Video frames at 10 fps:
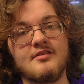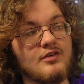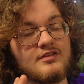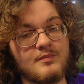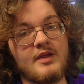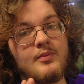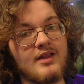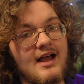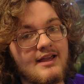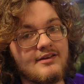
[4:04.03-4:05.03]
Most people
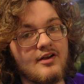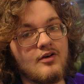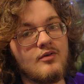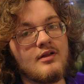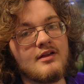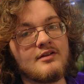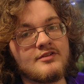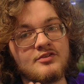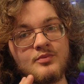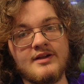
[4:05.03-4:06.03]
I know
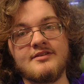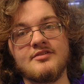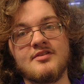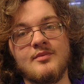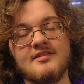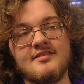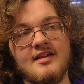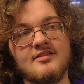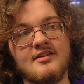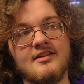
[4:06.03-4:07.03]
just wait till someone
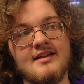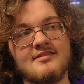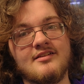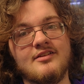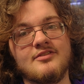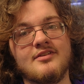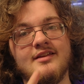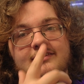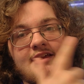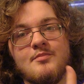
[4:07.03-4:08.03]
sells a glass enclosure
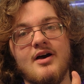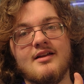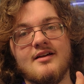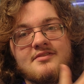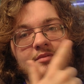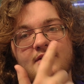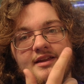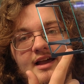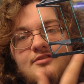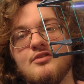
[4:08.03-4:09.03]
that they bought off
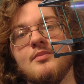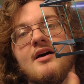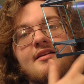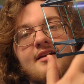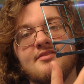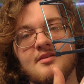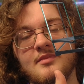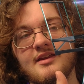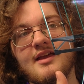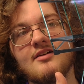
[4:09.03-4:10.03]
somebody else who bought it off
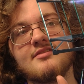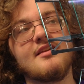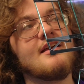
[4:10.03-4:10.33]
somebody else,